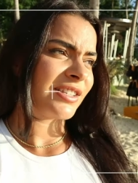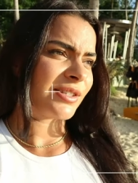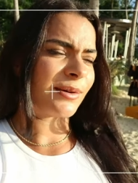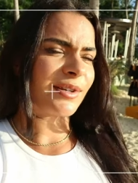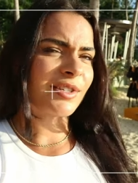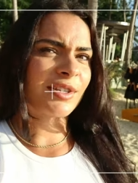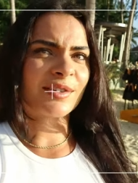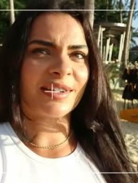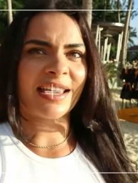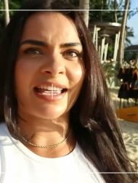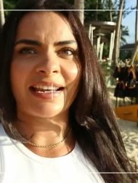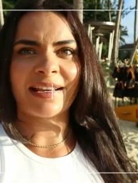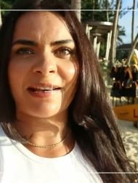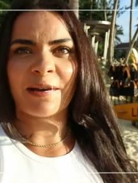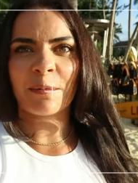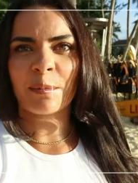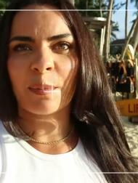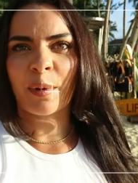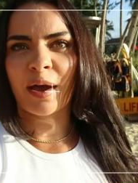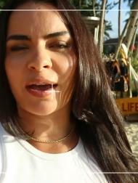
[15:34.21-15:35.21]
so I do get
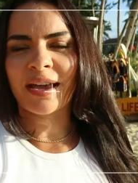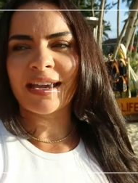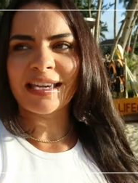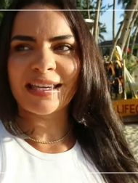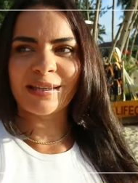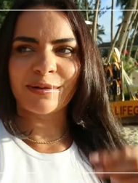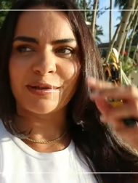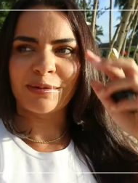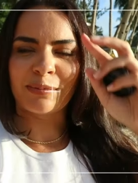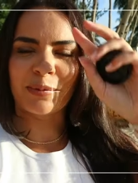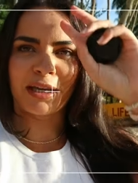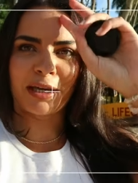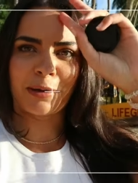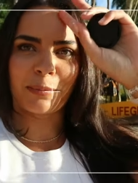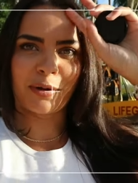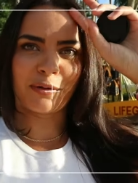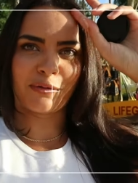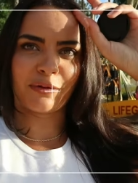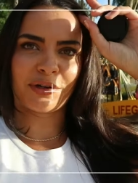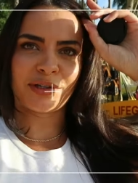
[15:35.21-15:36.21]
it, but he was being
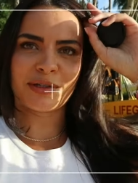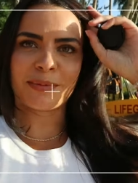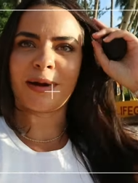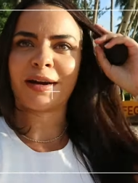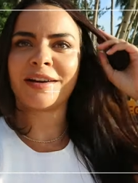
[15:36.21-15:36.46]
a bit rude